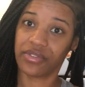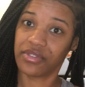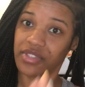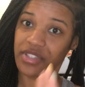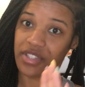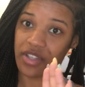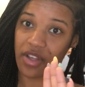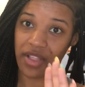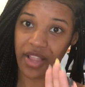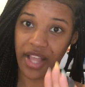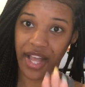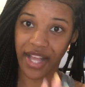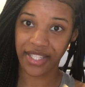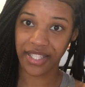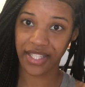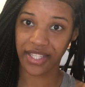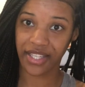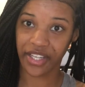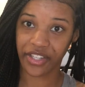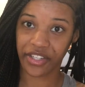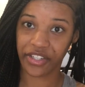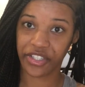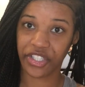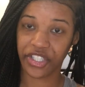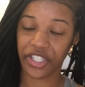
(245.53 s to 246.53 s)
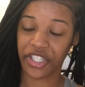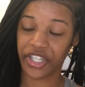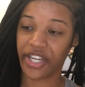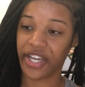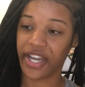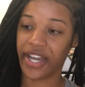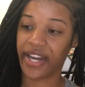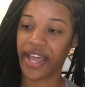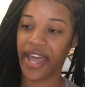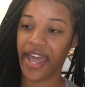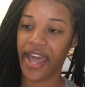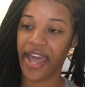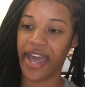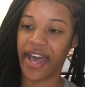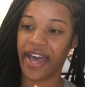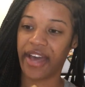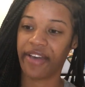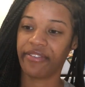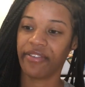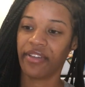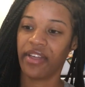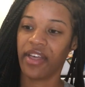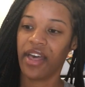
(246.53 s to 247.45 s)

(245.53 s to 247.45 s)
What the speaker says: so lots of energy you're gonna have.